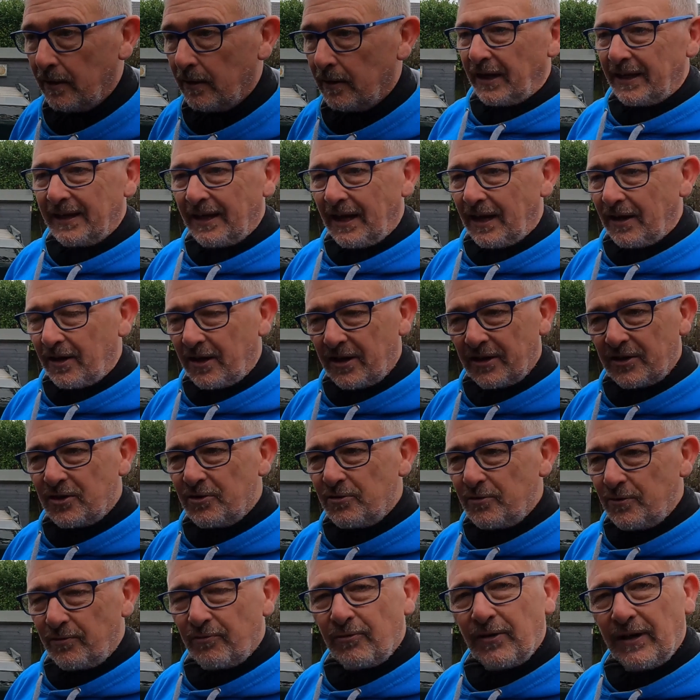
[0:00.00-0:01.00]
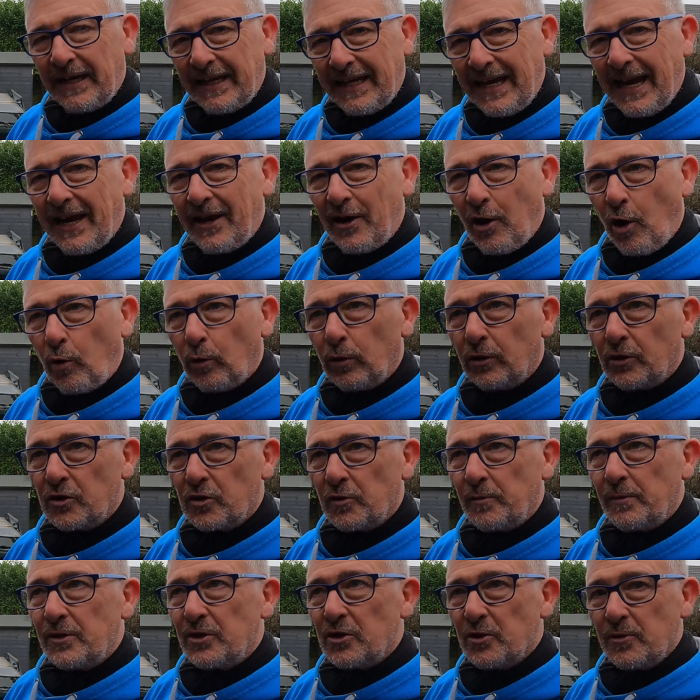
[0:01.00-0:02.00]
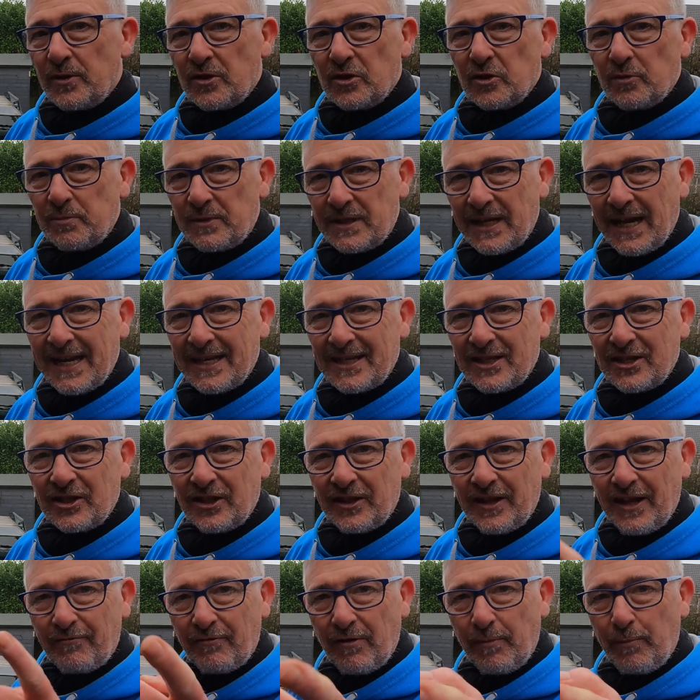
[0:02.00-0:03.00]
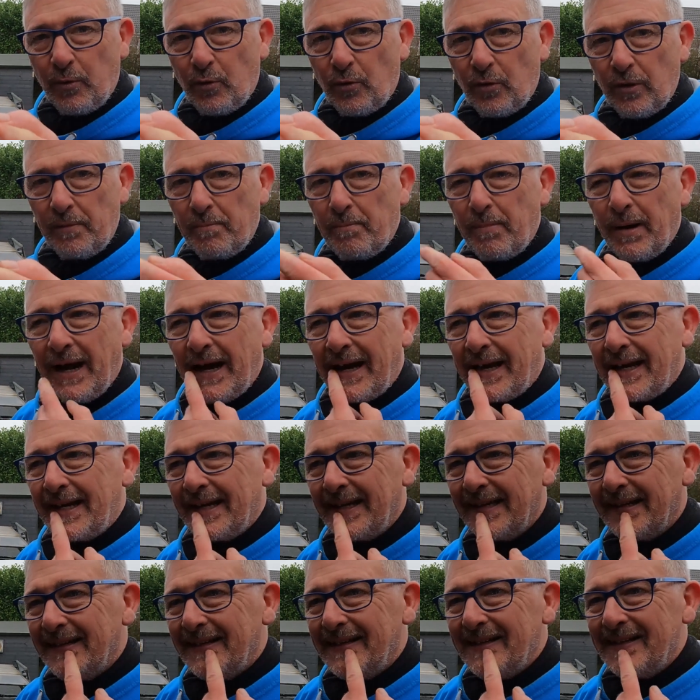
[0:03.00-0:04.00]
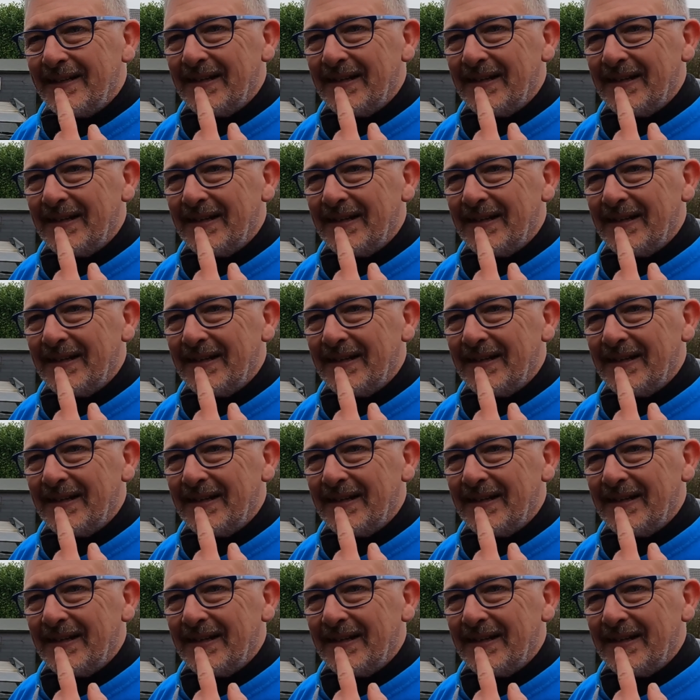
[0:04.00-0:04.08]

But I could do with really getting hold of some and doing some tests and then reporting back